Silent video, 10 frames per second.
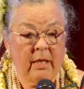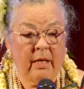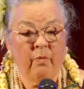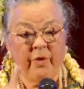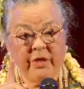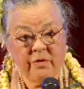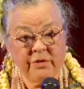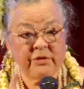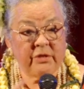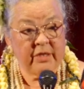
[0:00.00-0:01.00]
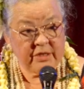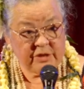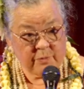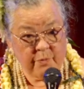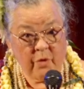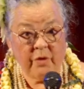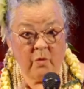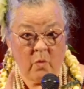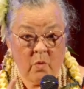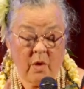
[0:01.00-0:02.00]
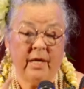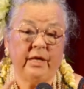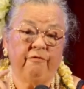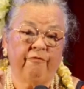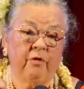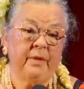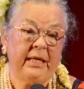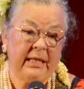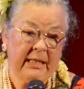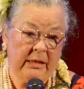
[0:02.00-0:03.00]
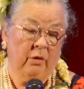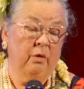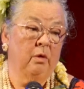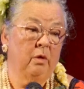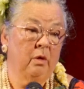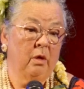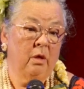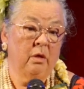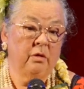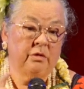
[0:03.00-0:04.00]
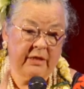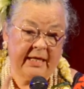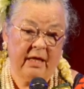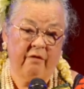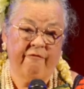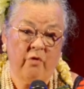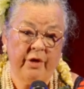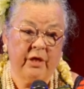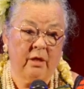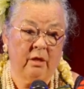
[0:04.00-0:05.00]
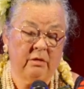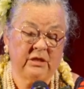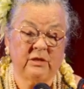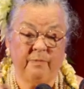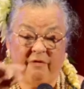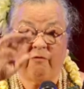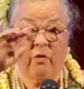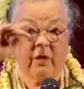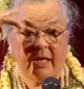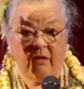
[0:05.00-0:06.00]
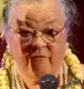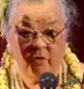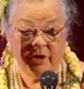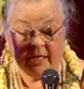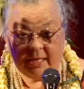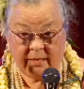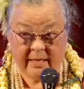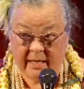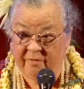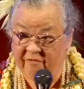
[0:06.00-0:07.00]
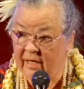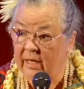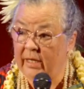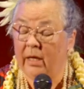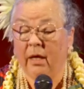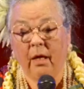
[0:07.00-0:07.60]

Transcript: And we used to export wine from Hilo to California. This is before California had Napa Valley.